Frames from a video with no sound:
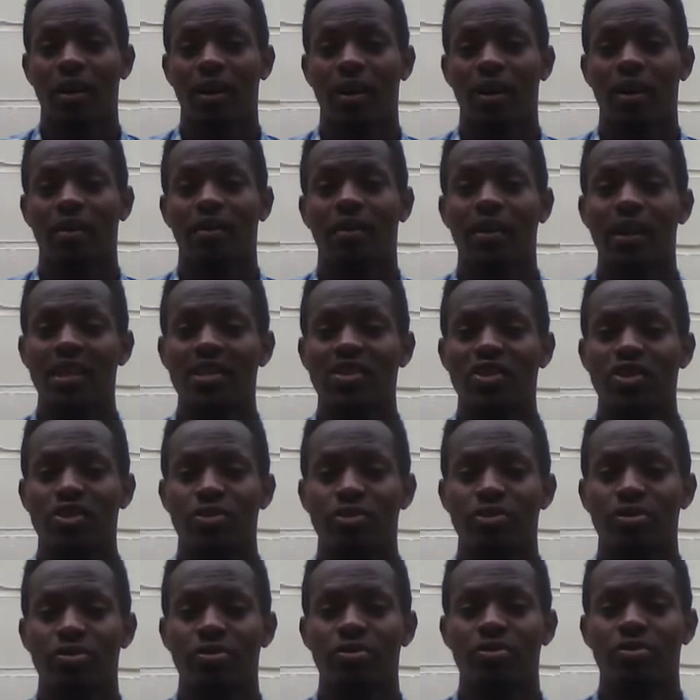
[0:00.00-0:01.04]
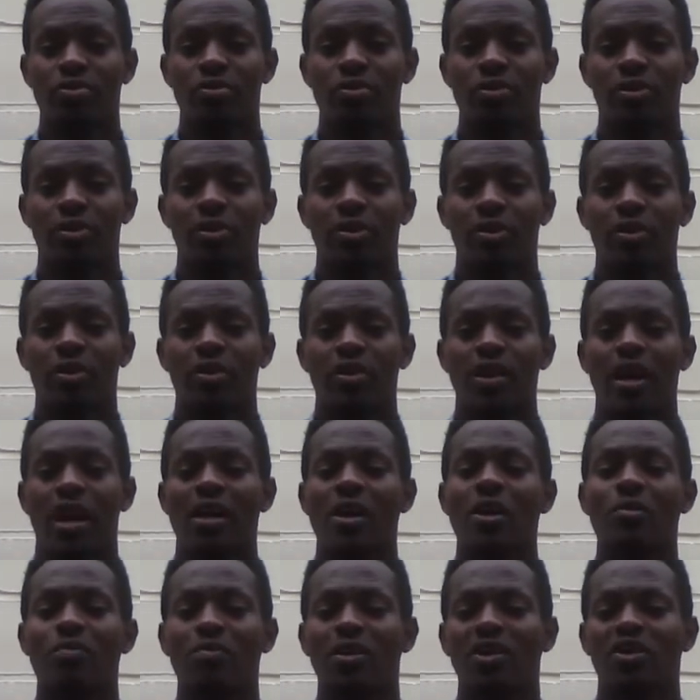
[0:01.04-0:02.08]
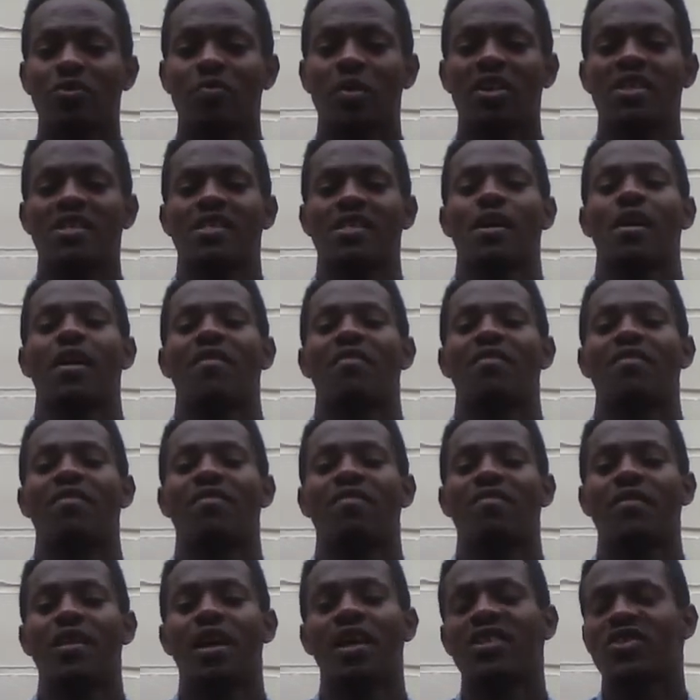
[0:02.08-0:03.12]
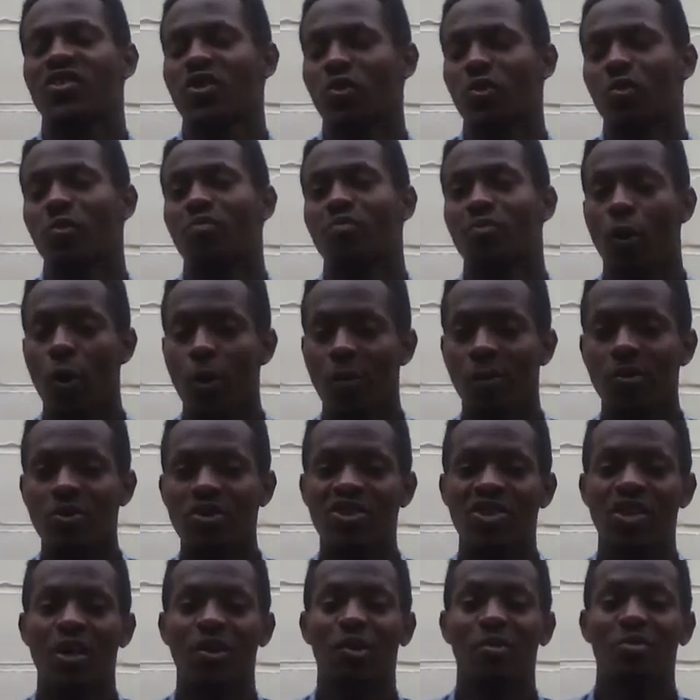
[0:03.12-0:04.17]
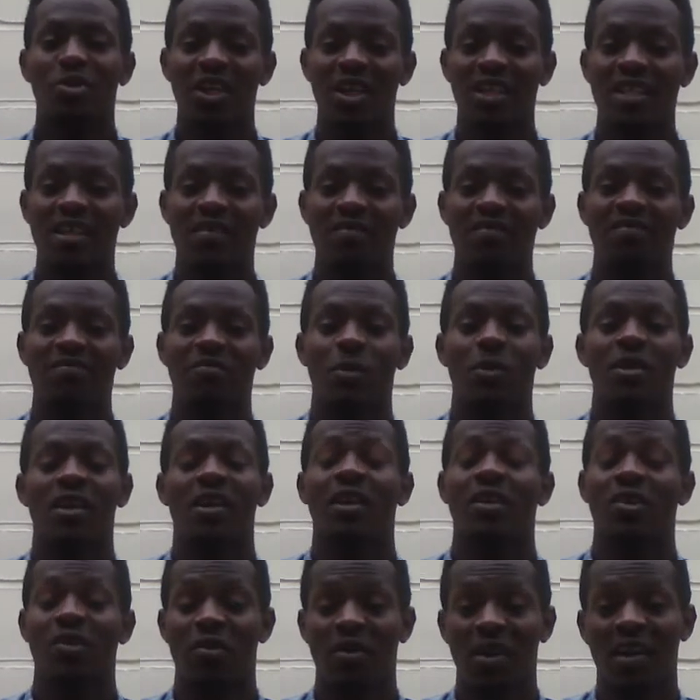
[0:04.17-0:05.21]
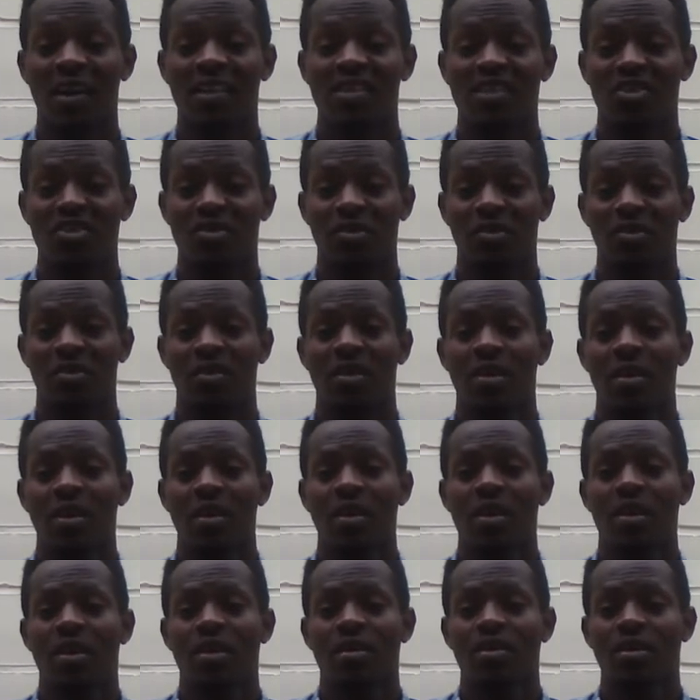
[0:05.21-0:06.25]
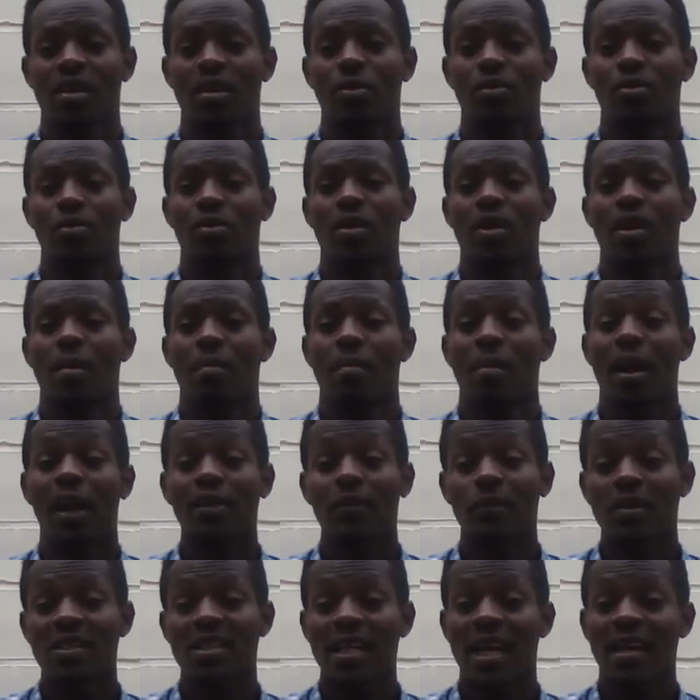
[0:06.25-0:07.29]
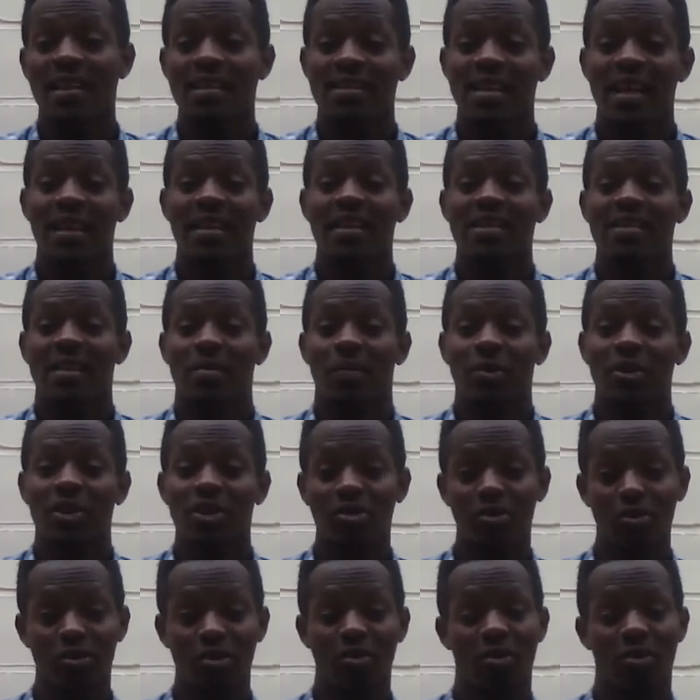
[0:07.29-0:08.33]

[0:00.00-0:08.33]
leads to accomplishment of a certain purpose or objective within an organization. So, management styles then is the particular